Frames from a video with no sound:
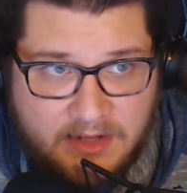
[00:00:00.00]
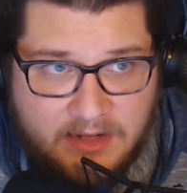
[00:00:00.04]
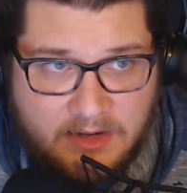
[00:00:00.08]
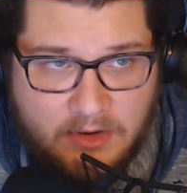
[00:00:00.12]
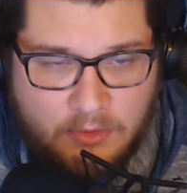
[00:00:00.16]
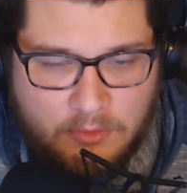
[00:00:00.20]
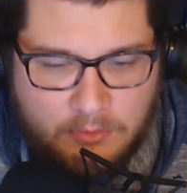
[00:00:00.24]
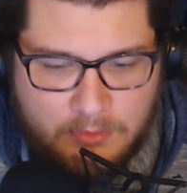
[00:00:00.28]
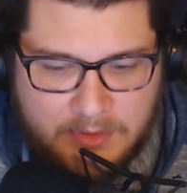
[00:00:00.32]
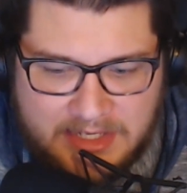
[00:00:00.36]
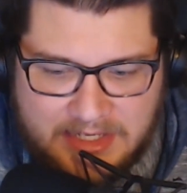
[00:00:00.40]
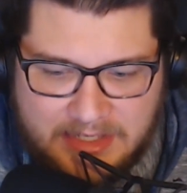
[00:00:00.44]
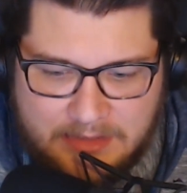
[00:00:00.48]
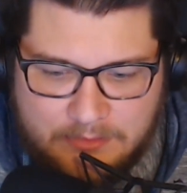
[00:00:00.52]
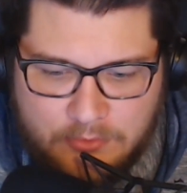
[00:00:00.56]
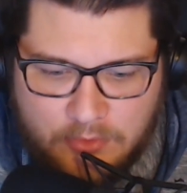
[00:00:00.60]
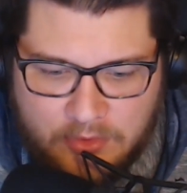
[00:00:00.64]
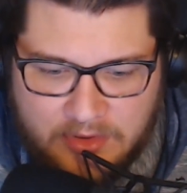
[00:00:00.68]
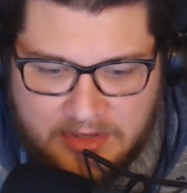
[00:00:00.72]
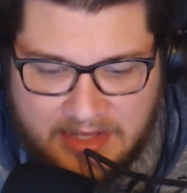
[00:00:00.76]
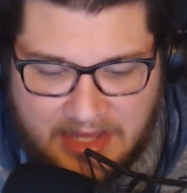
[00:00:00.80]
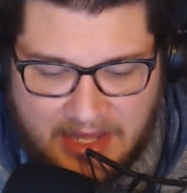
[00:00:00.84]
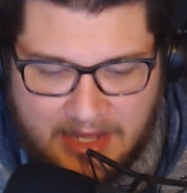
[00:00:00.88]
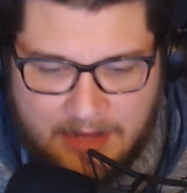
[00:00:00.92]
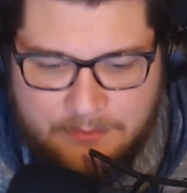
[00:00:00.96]
we need more
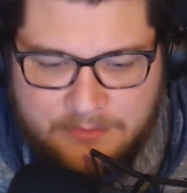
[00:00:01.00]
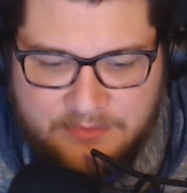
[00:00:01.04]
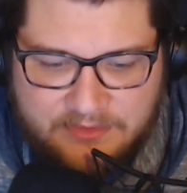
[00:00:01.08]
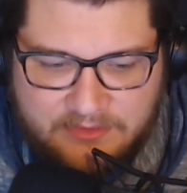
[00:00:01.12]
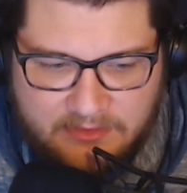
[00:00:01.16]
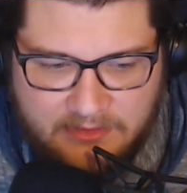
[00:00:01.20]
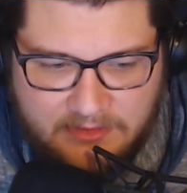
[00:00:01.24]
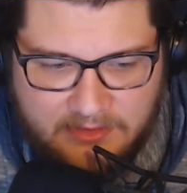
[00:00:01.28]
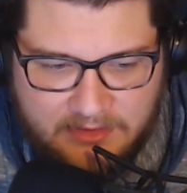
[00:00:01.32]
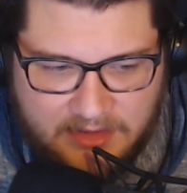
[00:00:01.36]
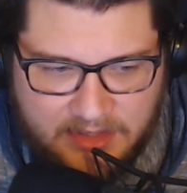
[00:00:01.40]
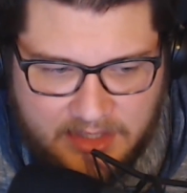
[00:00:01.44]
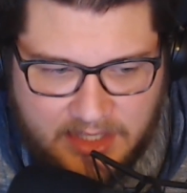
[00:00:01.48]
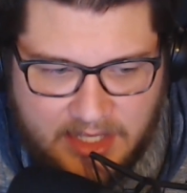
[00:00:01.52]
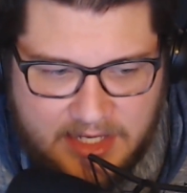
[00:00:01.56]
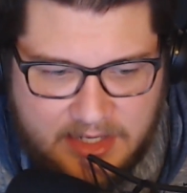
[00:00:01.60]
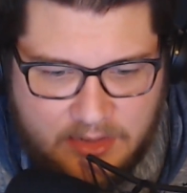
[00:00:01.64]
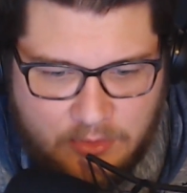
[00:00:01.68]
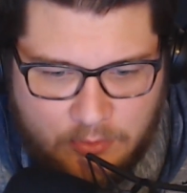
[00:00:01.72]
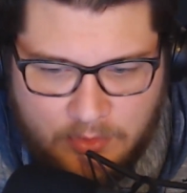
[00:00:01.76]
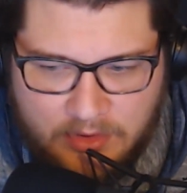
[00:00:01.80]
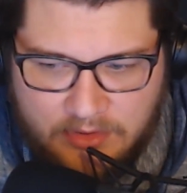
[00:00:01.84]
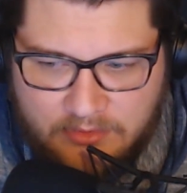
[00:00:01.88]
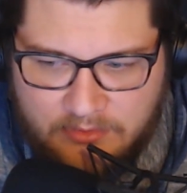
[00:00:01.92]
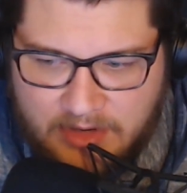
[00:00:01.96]
games like
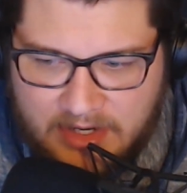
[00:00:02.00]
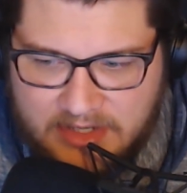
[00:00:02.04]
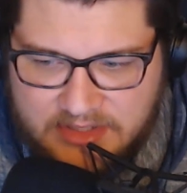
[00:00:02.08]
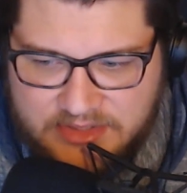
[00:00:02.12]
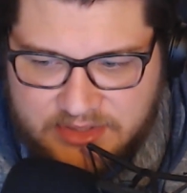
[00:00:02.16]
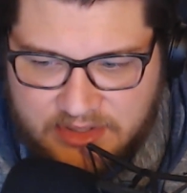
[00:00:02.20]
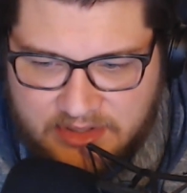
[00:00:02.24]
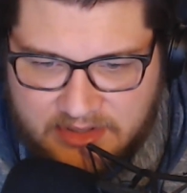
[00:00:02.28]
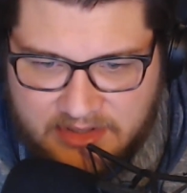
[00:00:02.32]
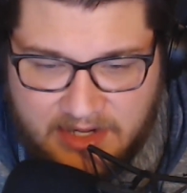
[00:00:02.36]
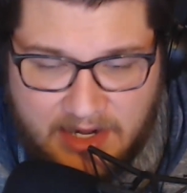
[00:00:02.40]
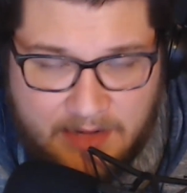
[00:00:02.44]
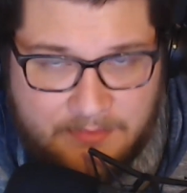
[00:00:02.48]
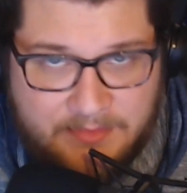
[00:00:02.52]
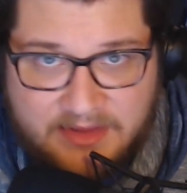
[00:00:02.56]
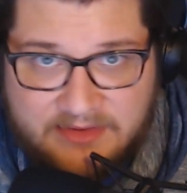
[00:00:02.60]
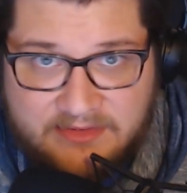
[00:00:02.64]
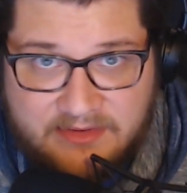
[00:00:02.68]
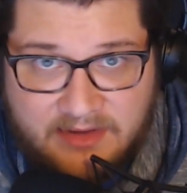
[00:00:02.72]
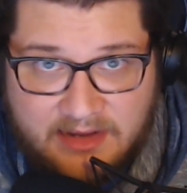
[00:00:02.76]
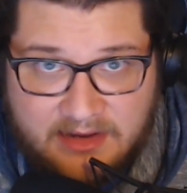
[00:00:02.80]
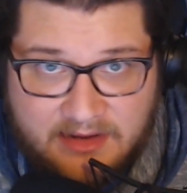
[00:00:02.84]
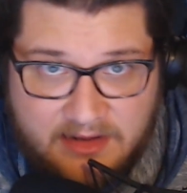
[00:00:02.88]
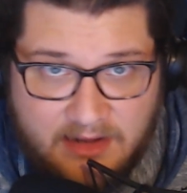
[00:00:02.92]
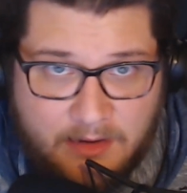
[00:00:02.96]
what Rockstar, I'm not
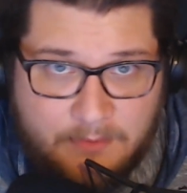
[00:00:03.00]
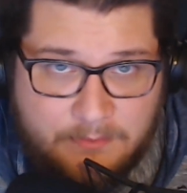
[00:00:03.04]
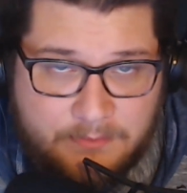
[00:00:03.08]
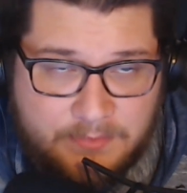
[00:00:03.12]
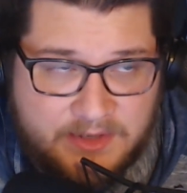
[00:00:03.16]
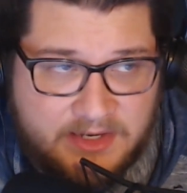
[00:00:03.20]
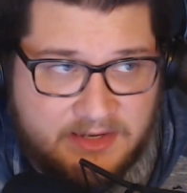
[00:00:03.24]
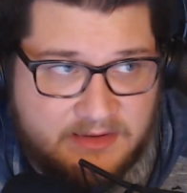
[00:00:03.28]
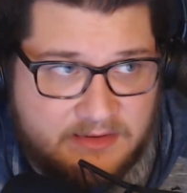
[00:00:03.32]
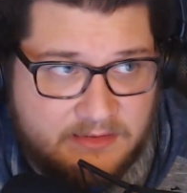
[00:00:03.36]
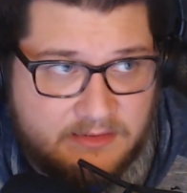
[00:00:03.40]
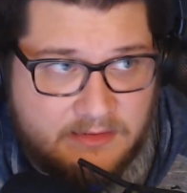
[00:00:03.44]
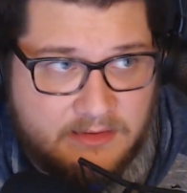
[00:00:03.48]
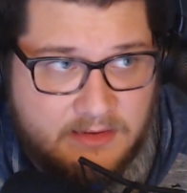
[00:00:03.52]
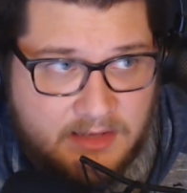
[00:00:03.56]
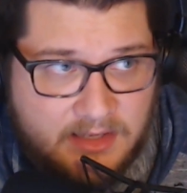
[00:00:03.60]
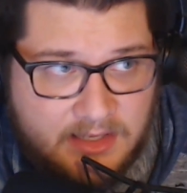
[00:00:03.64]
saying companies